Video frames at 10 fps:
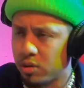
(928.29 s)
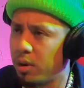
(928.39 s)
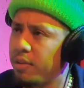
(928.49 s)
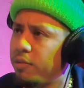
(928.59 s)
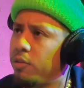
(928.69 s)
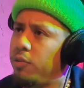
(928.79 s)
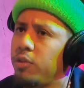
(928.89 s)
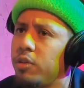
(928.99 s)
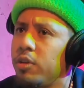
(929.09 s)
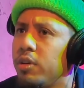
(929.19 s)
grateful
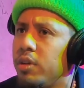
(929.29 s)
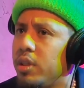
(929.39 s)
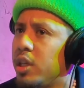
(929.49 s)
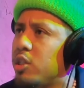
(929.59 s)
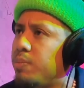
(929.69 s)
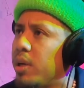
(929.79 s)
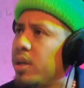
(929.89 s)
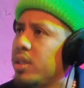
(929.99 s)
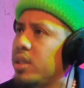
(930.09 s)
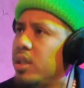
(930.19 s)
for the
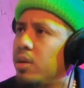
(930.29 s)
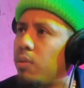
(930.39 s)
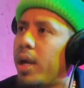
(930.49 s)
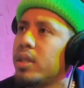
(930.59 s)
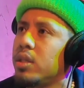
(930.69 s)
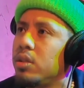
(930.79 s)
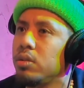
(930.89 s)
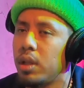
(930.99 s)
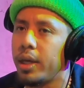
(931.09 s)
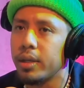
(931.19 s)
experience and the right to
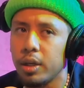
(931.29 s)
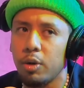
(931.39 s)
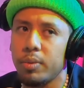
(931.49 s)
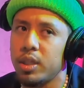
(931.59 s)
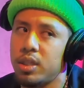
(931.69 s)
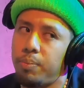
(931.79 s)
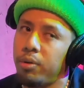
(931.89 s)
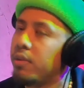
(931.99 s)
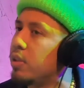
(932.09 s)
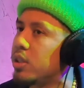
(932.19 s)
do like you know. I mean, this is a
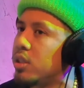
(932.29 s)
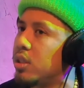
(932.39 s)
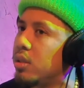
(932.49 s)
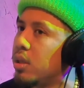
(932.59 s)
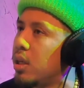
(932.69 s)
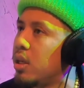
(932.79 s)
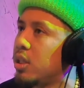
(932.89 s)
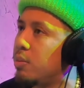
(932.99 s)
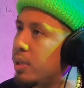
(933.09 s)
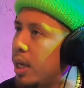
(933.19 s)
privilege to
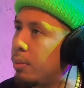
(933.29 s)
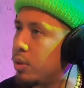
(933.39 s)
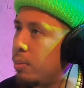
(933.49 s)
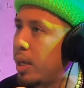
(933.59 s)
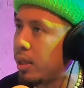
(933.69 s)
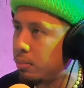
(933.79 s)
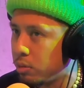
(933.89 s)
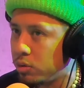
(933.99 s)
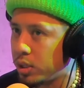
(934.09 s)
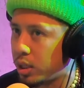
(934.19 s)
be able to make
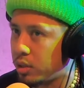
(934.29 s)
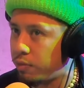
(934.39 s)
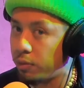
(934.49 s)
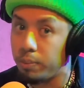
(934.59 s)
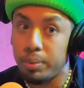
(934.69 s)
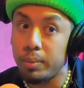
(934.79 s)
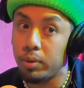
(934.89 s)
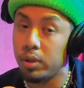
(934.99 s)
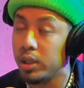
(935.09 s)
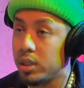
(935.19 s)
music and for
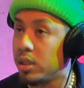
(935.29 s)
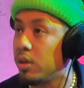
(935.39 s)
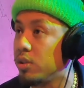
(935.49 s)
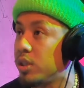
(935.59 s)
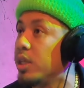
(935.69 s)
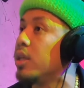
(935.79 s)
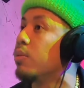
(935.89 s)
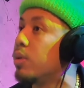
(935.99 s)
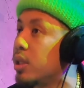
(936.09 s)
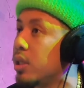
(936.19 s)
people to listen to your shit and to
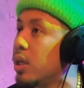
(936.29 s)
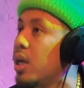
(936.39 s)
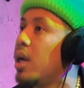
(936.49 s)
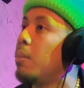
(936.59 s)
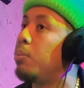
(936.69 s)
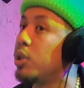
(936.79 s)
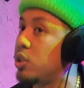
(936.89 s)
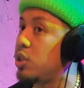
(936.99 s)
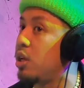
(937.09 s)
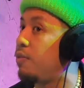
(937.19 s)
really put
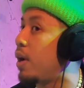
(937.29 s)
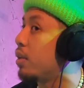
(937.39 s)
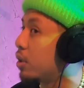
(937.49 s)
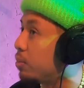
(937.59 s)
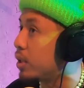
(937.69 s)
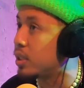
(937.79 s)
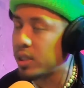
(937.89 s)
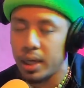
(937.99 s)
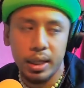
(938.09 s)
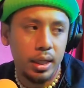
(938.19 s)
your stuff out there because
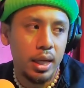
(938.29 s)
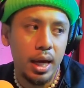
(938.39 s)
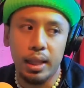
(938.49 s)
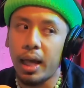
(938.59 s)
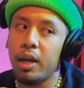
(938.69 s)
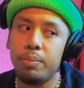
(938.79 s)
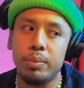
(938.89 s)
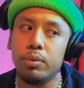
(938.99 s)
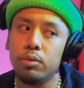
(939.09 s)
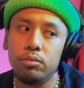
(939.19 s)
like a lot of
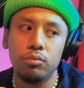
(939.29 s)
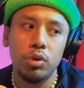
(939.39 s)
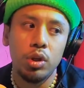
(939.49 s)
people